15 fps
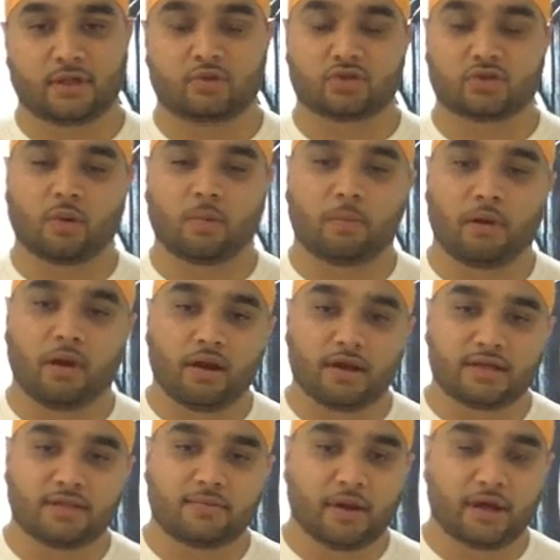They were so
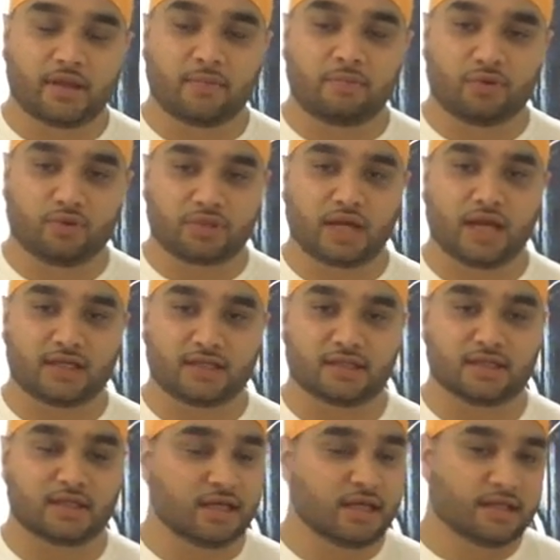blinded by their
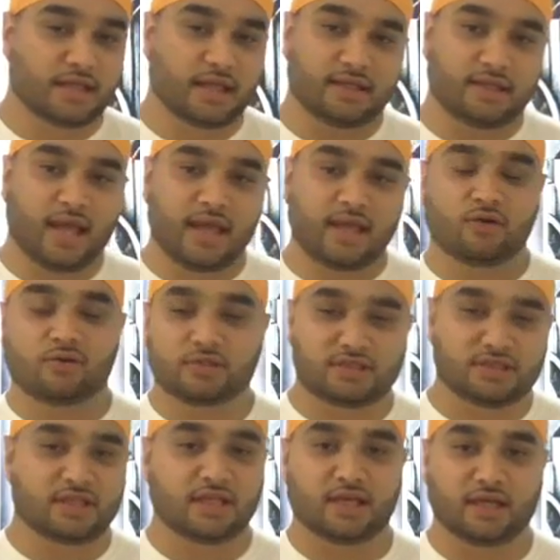brutality that they
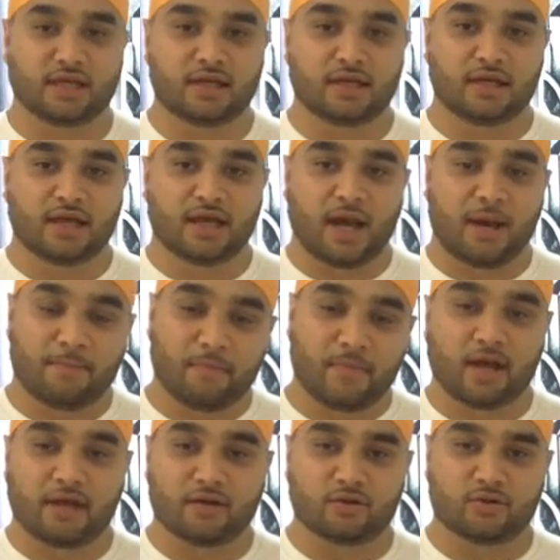couldn't see a
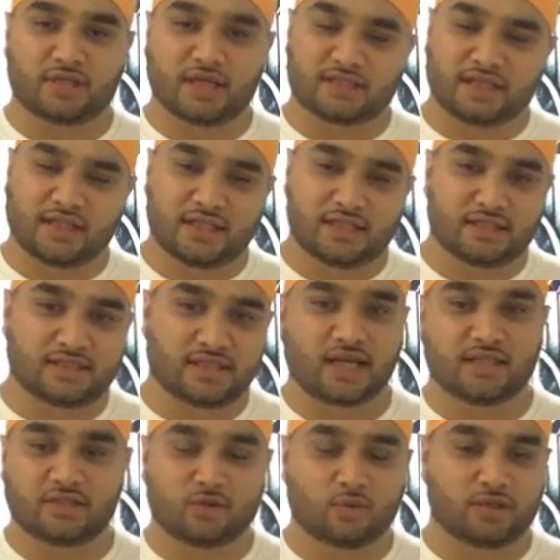man who's asking these
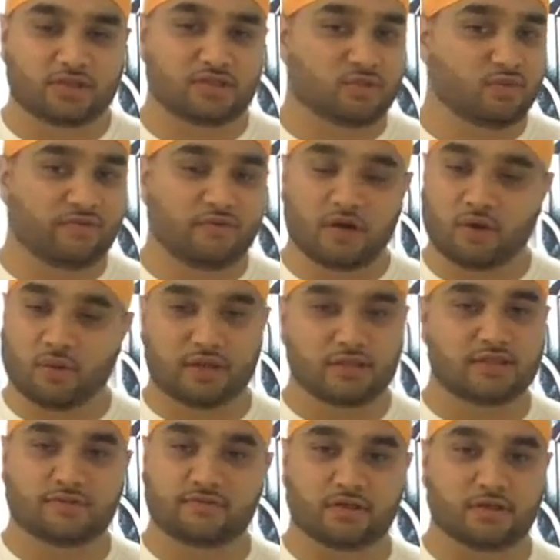intelligent questions. We've got no
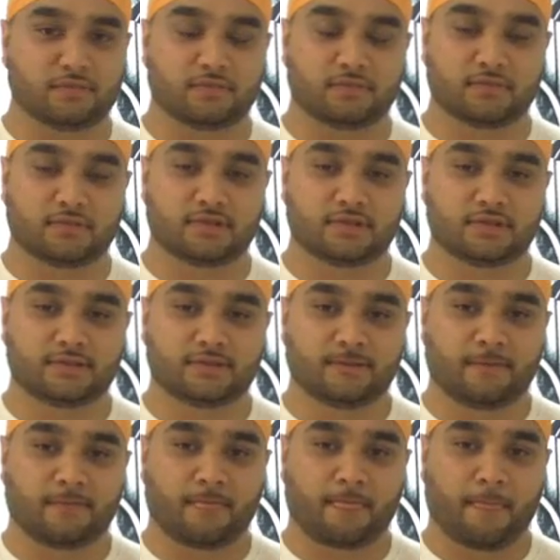answers for him.
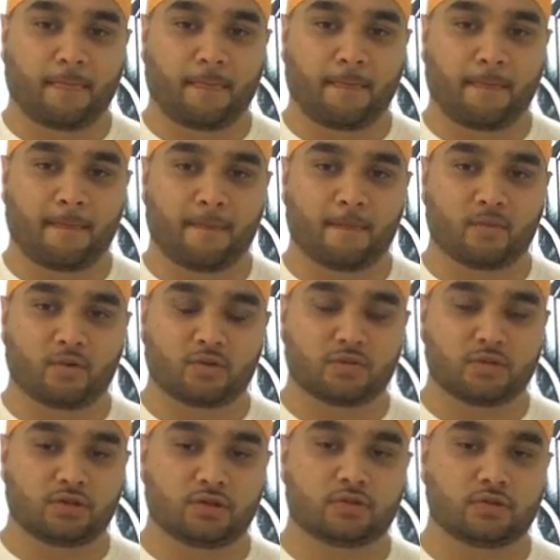What
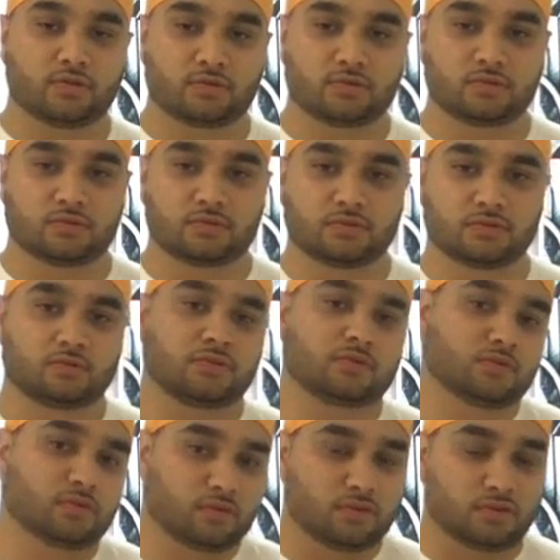do?
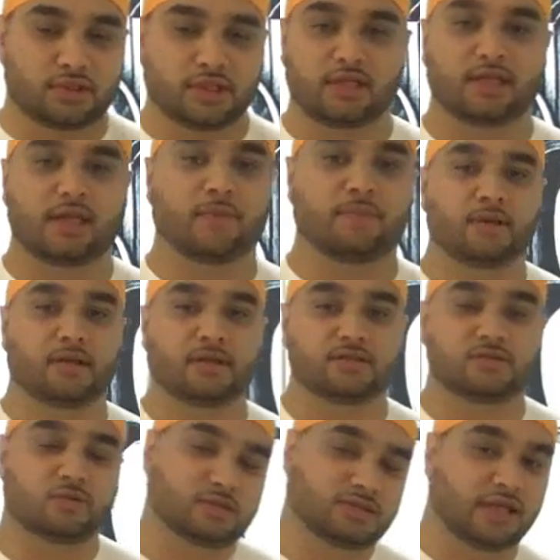We'll send
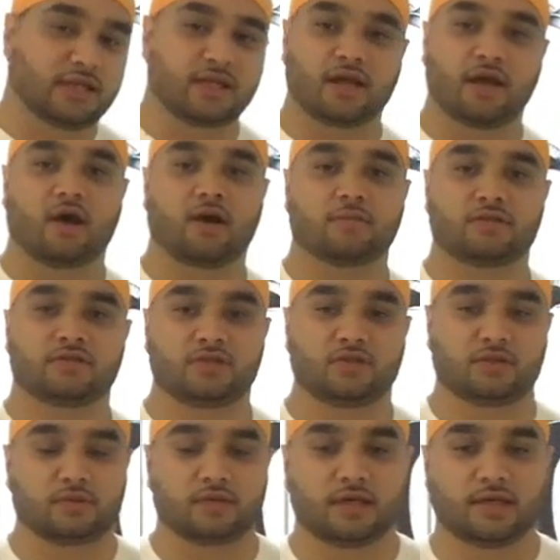police, we'll send in our army to
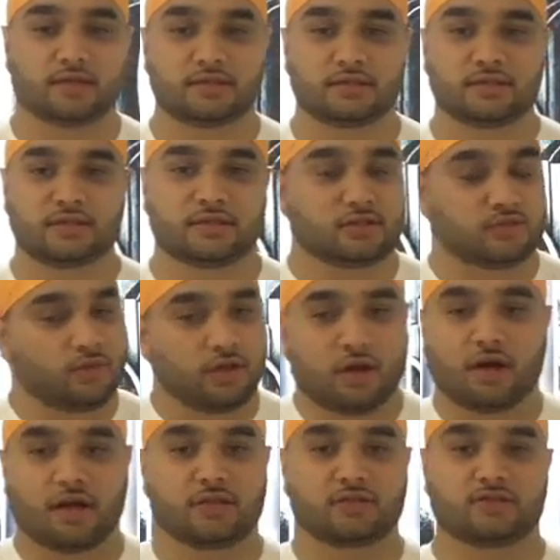deal with that, because we
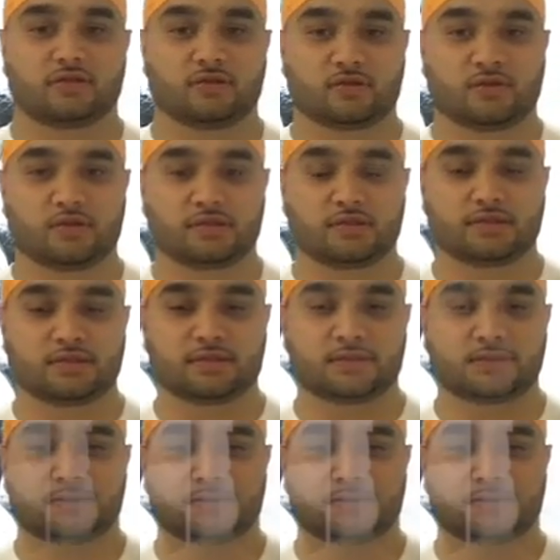can't answer those questions.